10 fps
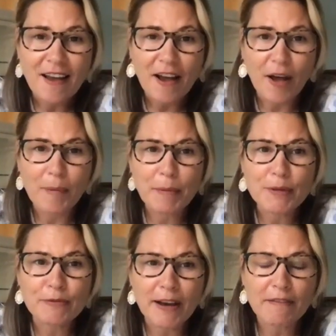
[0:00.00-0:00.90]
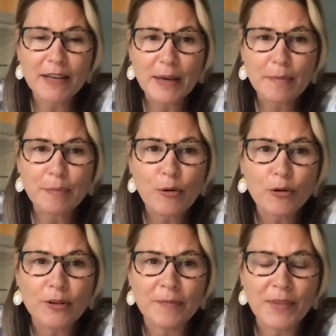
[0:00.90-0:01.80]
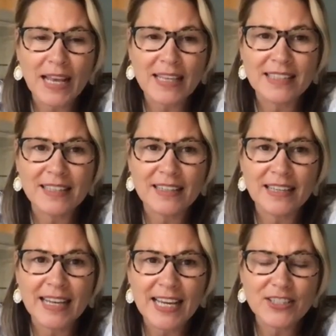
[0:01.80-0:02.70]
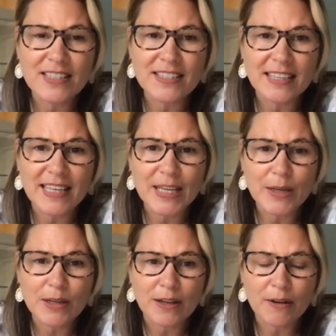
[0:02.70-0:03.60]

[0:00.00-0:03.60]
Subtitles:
it was very important as an agency,